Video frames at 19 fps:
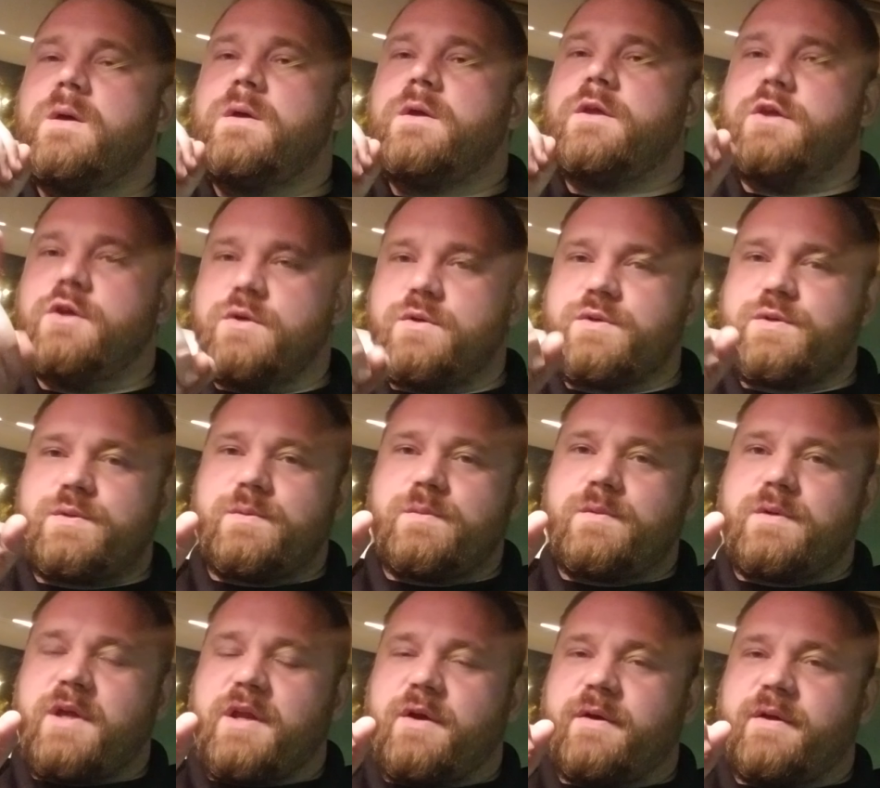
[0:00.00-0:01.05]
you
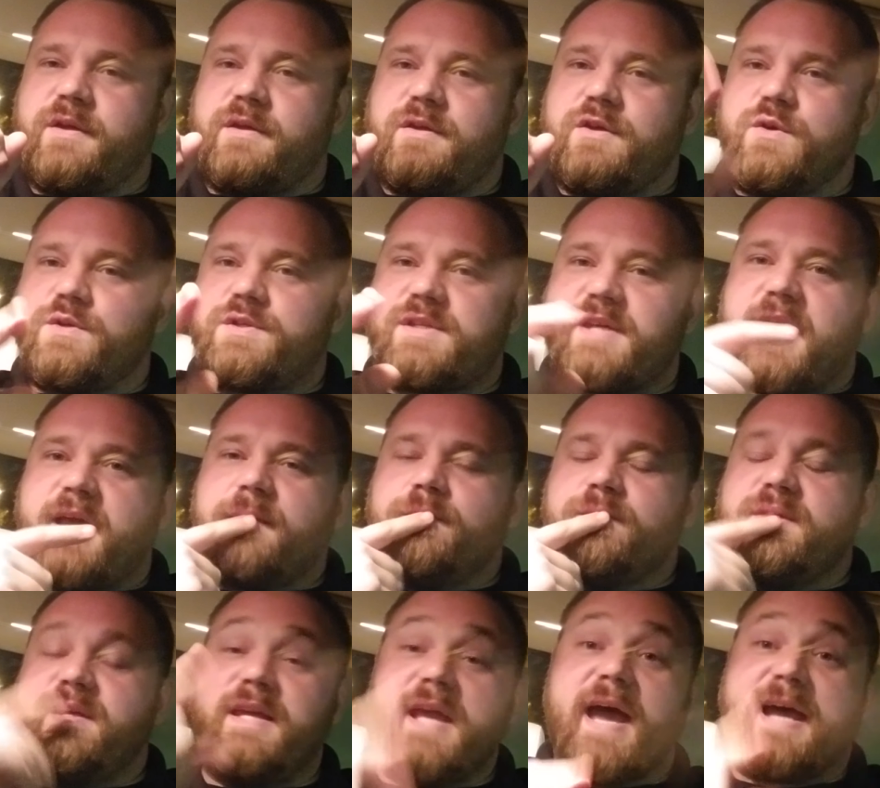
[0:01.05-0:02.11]
you know, you say,
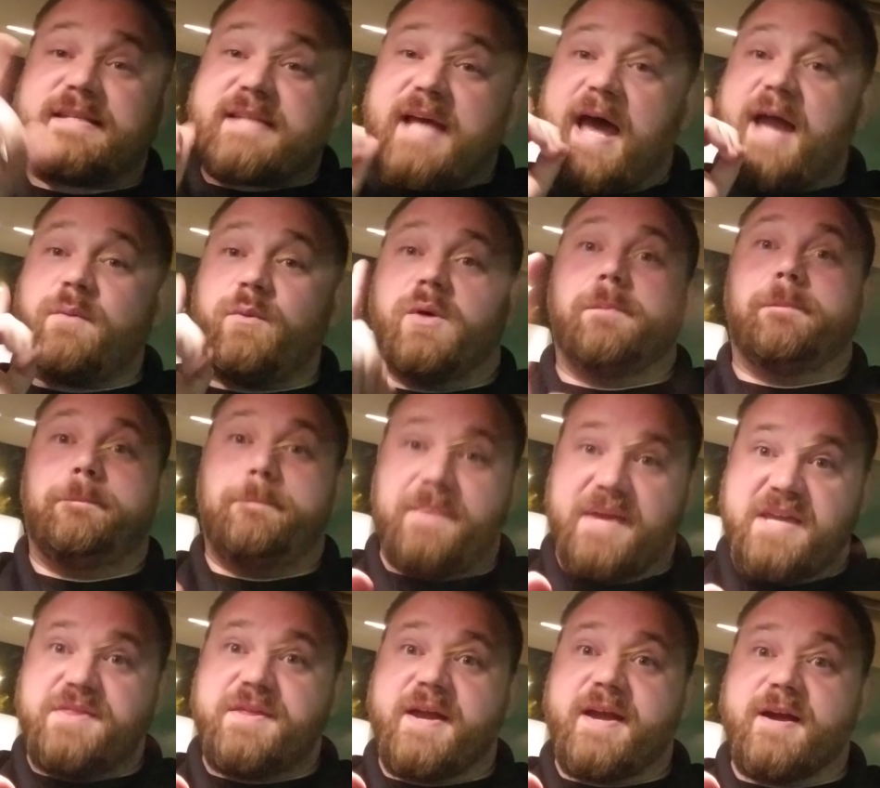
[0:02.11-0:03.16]
Yes, I will
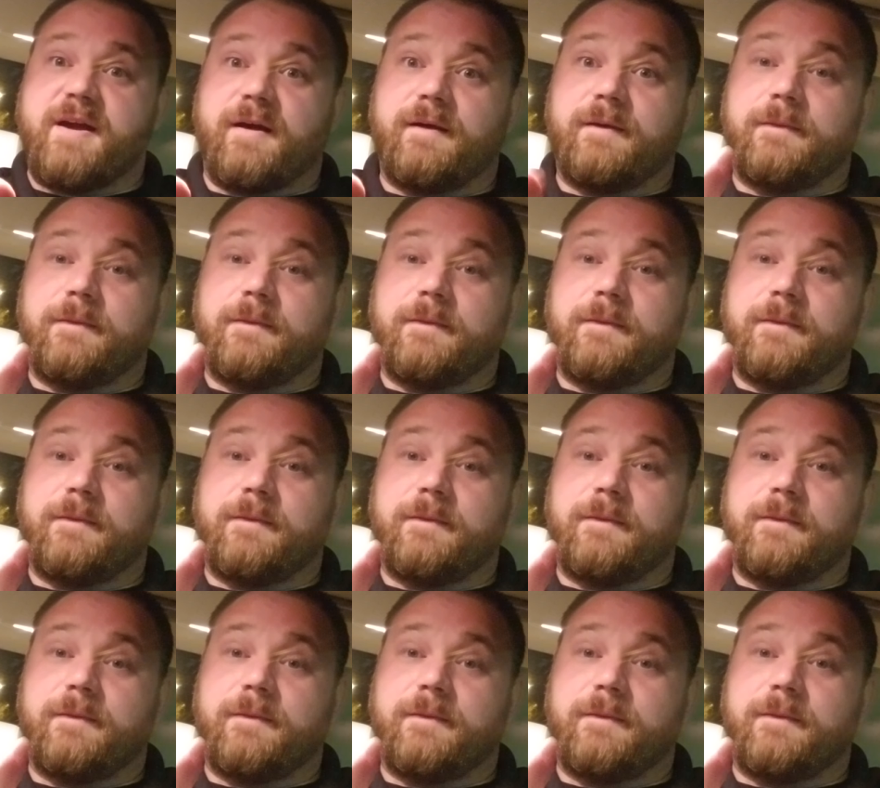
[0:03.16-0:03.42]
be there.